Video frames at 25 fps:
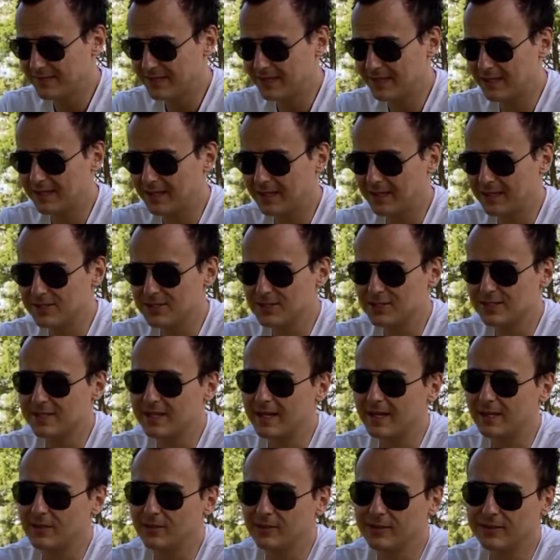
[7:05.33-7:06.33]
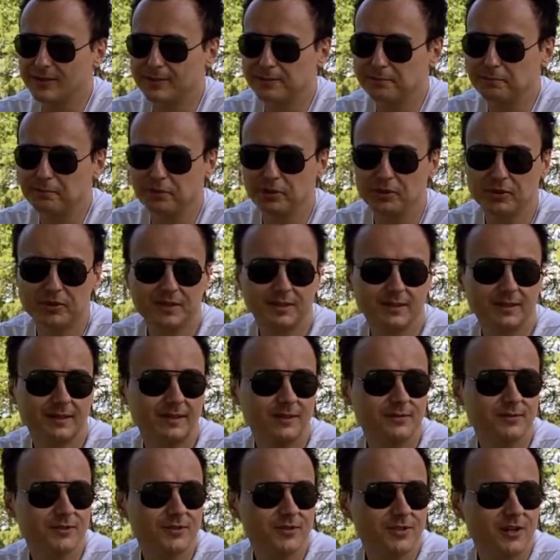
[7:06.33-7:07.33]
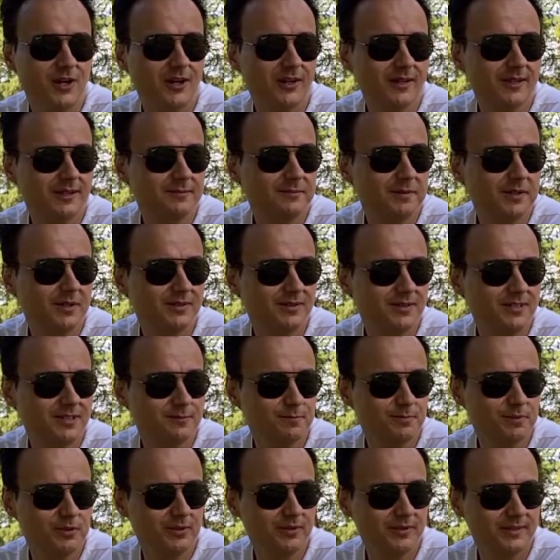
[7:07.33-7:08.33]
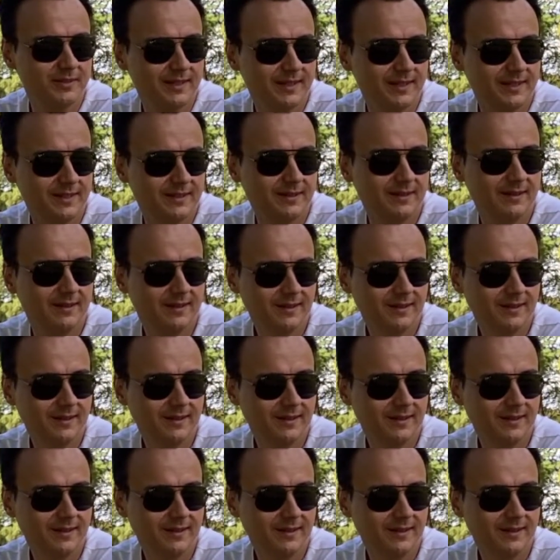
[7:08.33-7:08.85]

Uh, I just downloaded a book. It was talking about this book that,